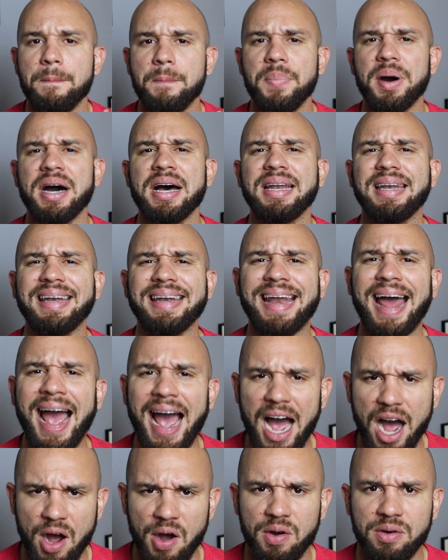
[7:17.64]
But
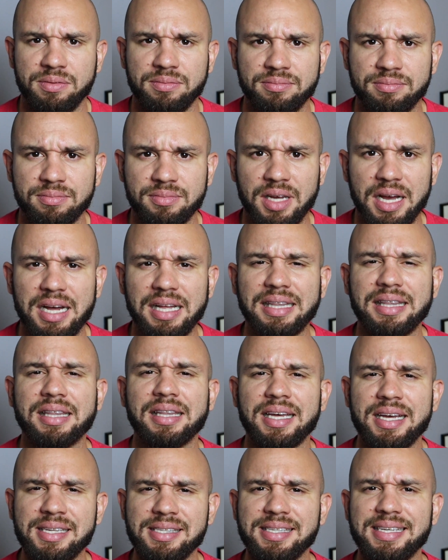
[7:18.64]
now,
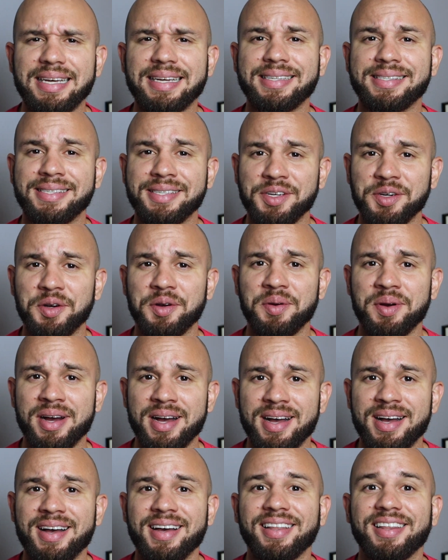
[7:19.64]
let's get
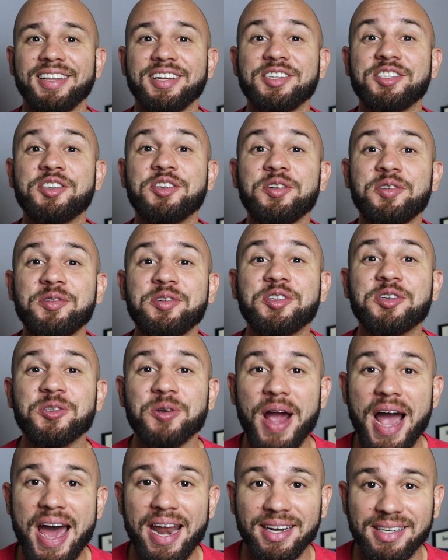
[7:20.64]
to the 2
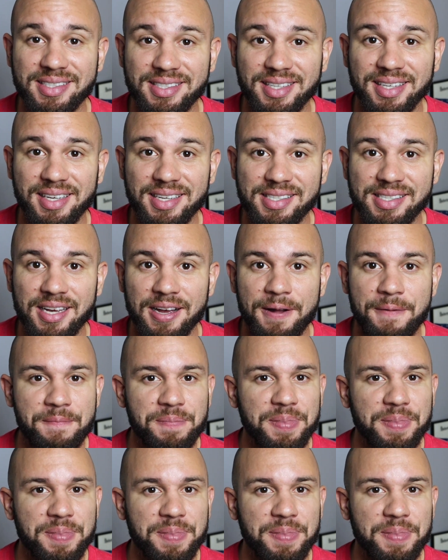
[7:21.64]
strategies